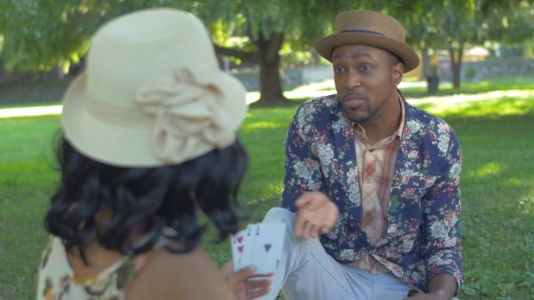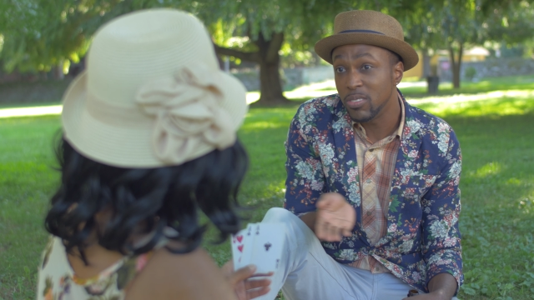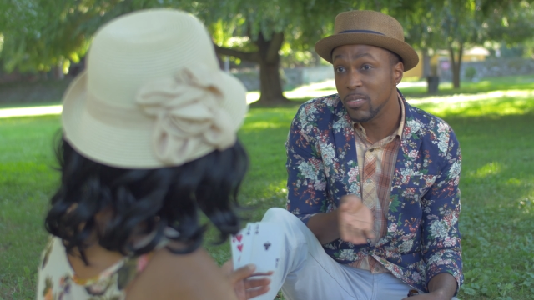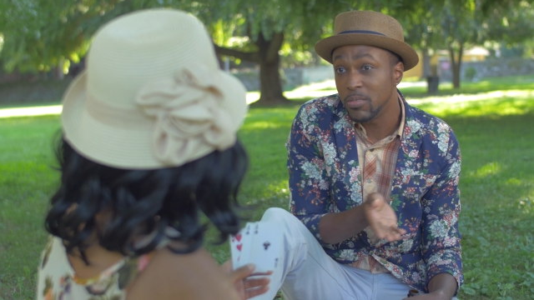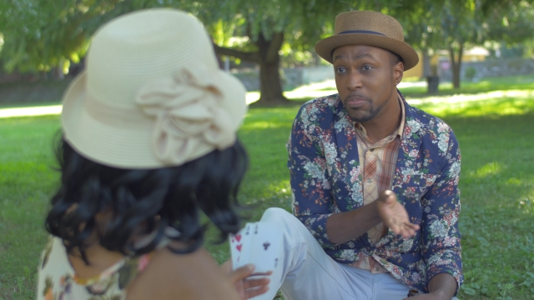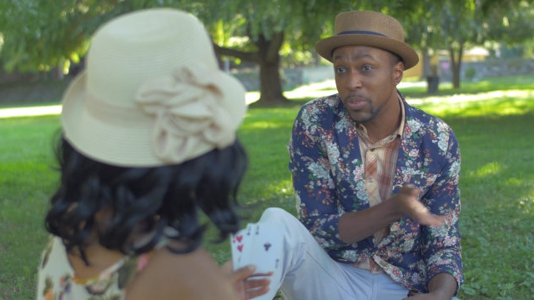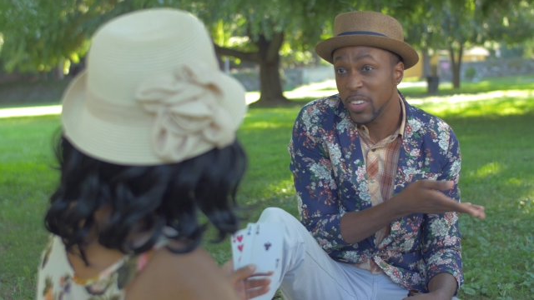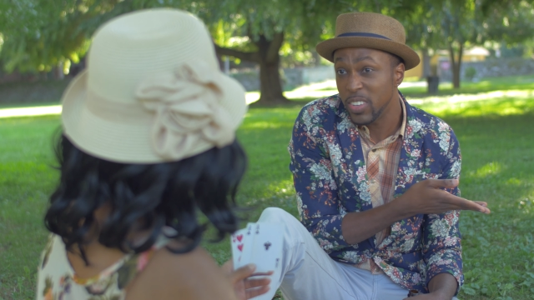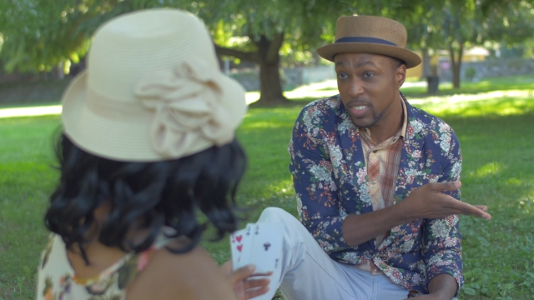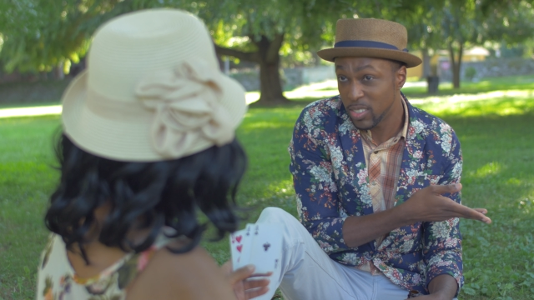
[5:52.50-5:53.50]
due to
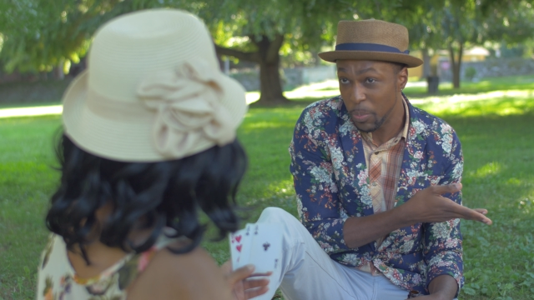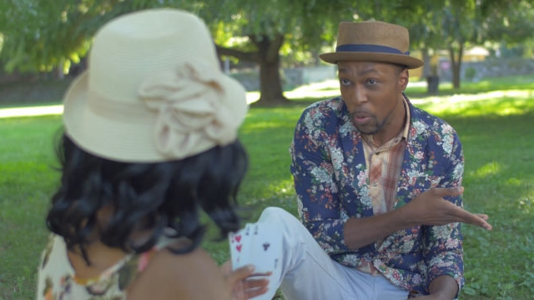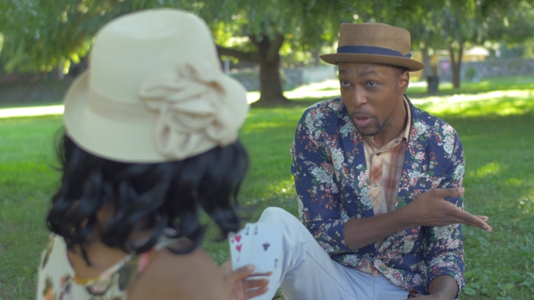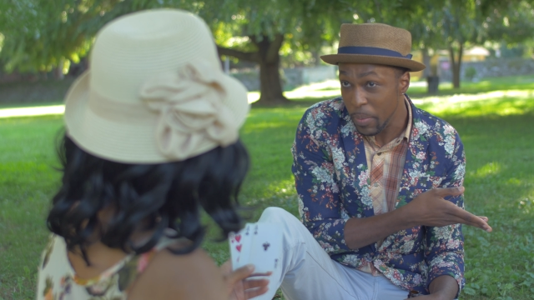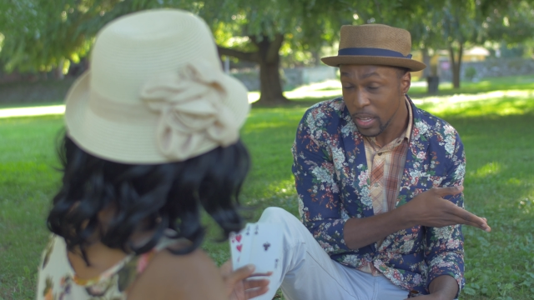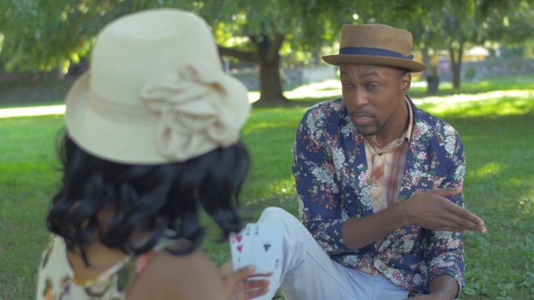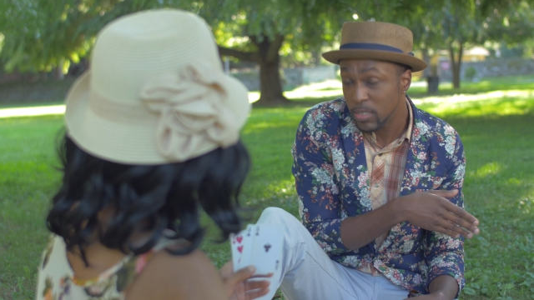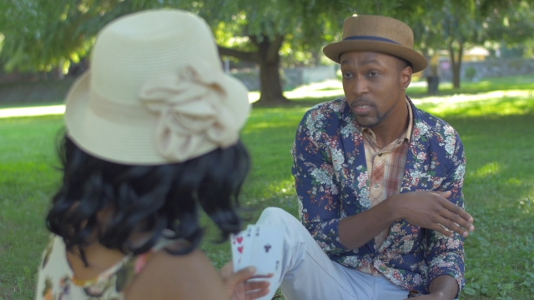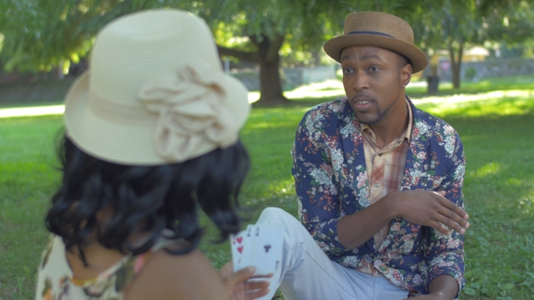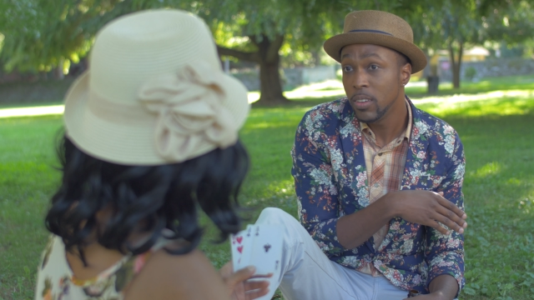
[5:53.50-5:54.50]
previous disappointments.